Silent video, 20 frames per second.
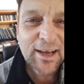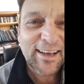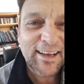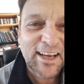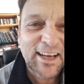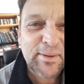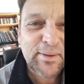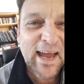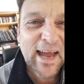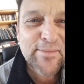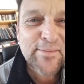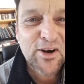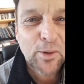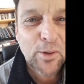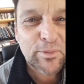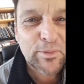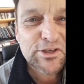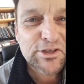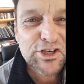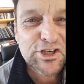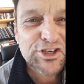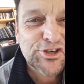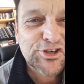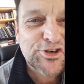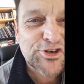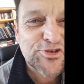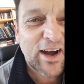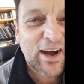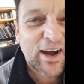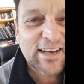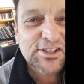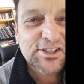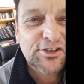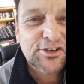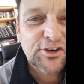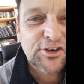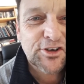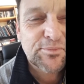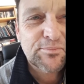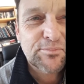It became a competition to write
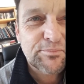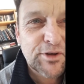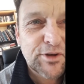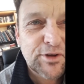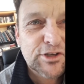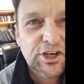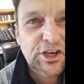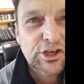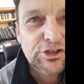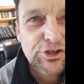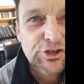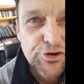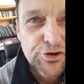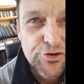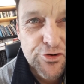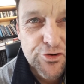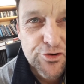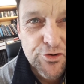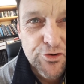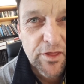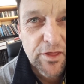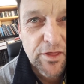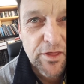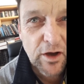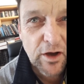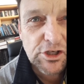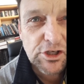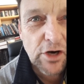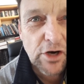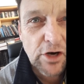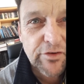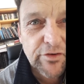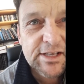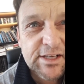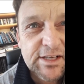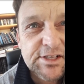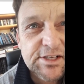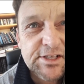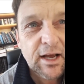good music to those lyrics.